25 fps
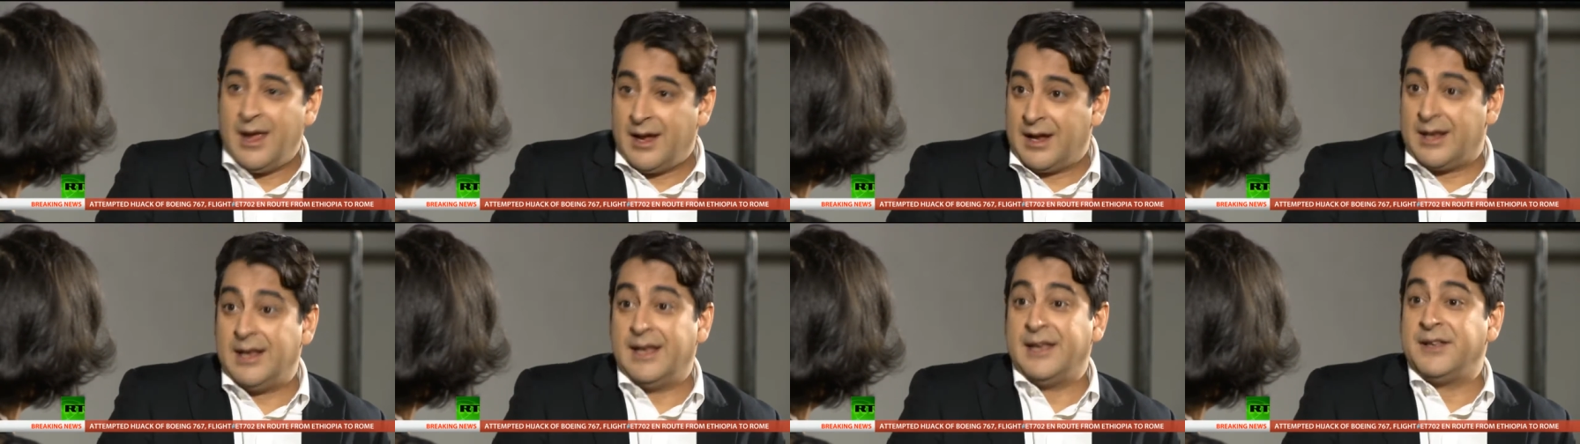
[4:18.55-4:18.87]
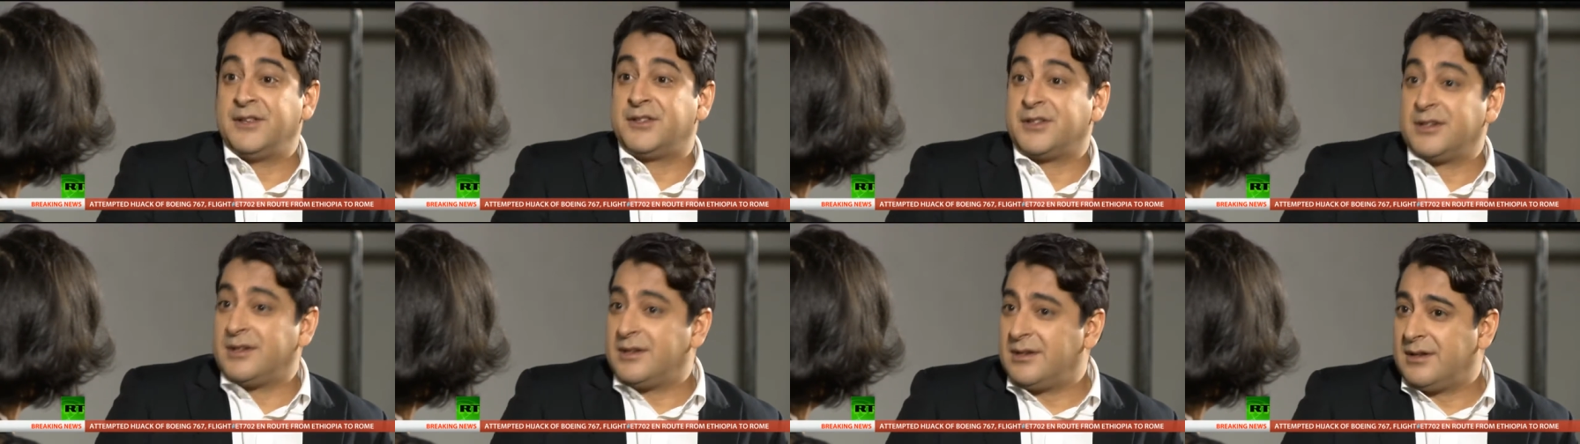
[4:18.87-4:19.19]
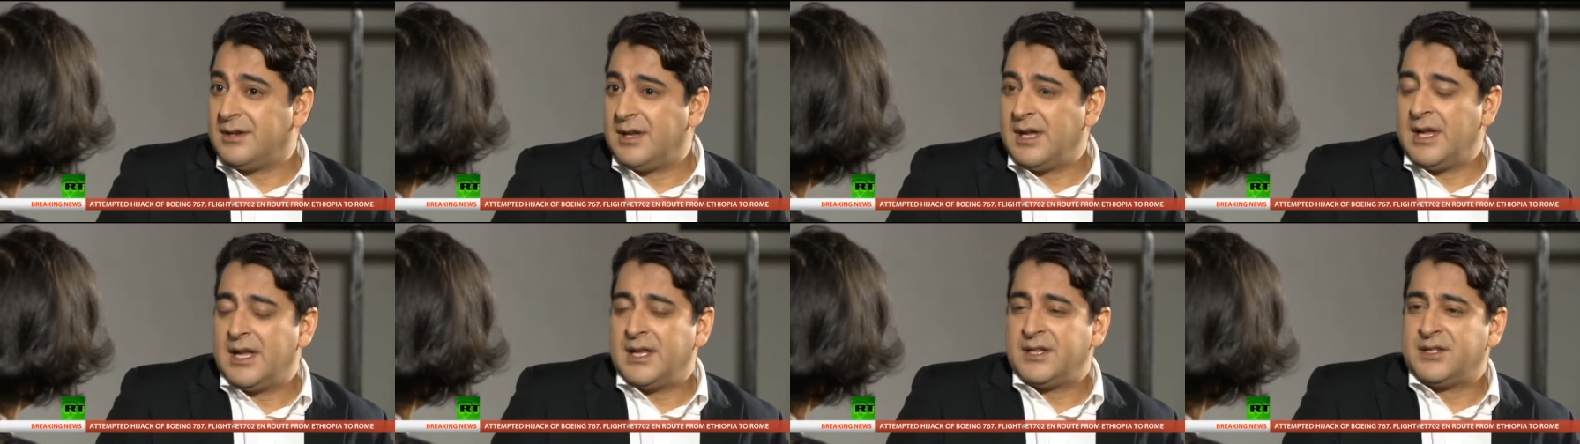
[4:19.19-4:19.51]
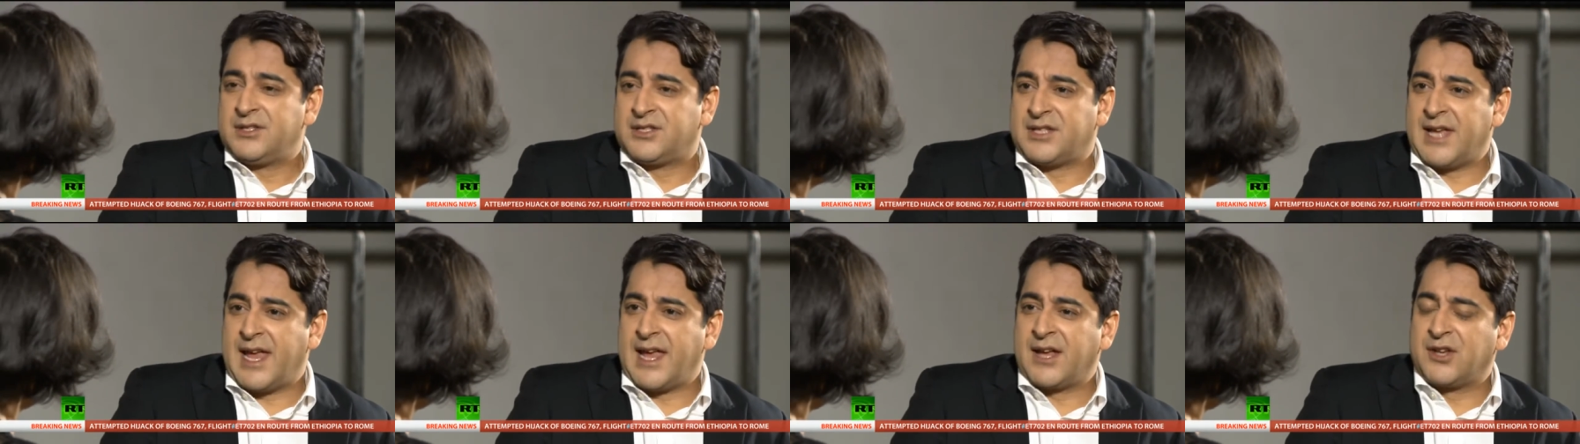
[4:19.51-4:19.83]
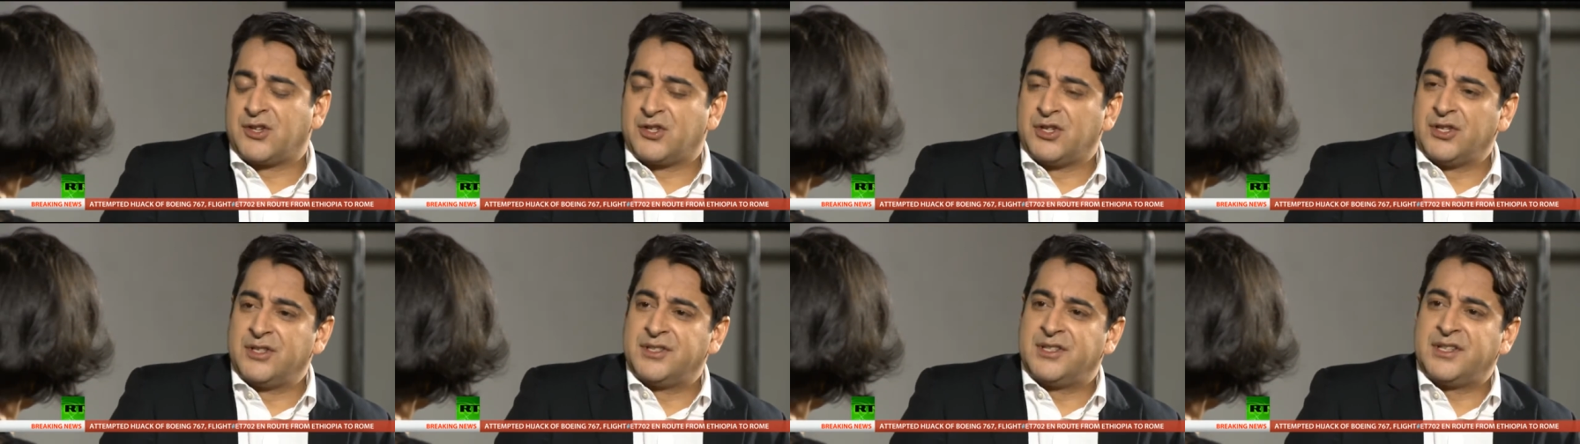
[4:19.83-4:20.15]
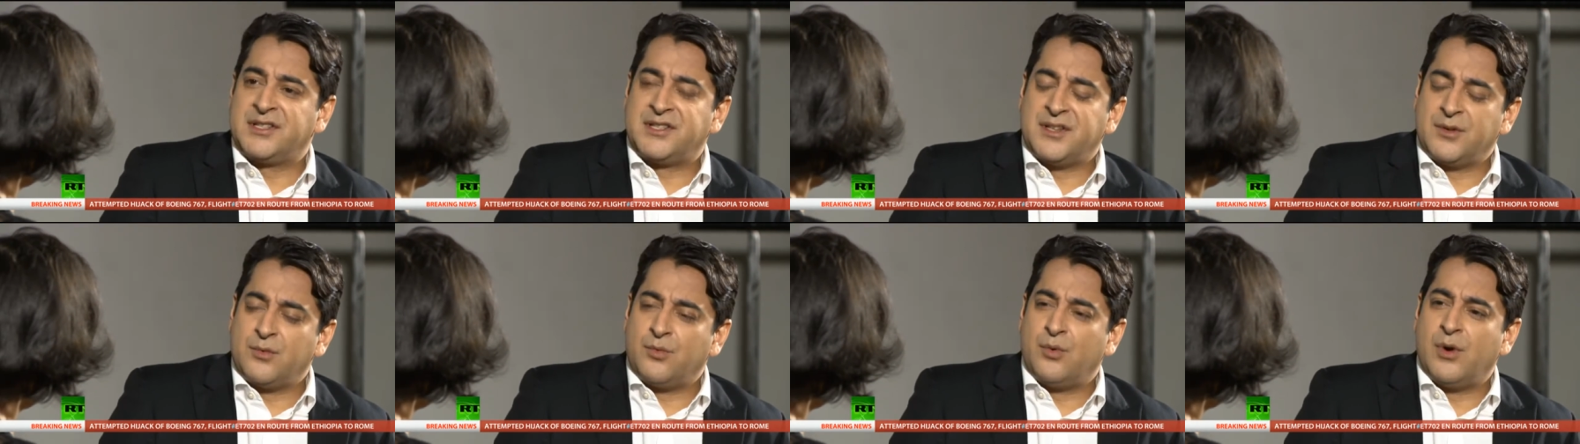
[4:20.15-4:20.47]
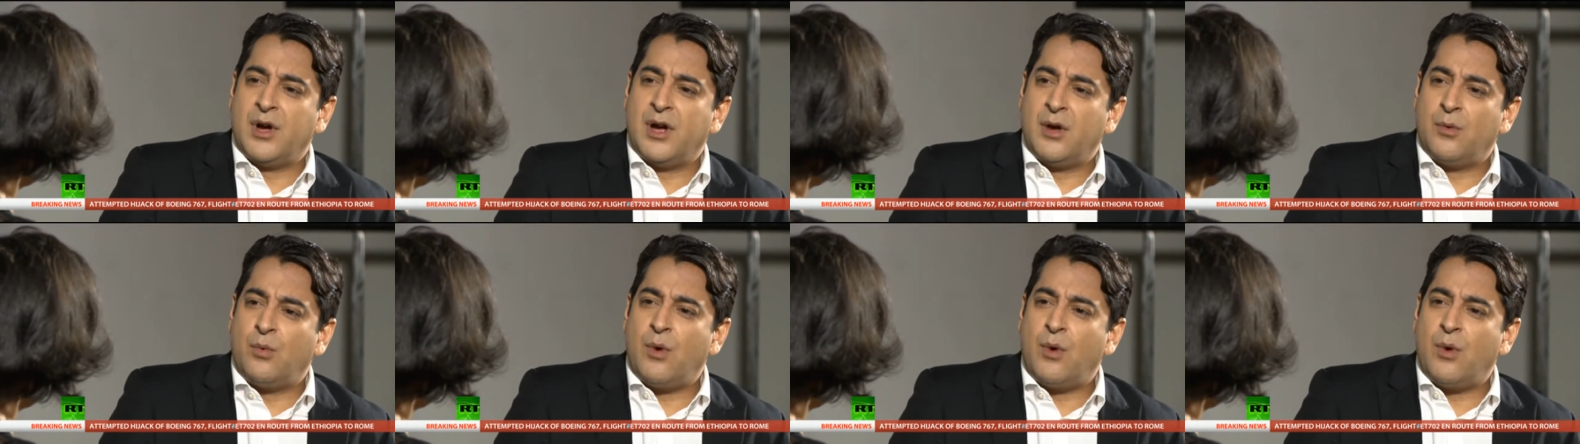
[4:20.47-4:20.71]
Clinton sanctions, as it were.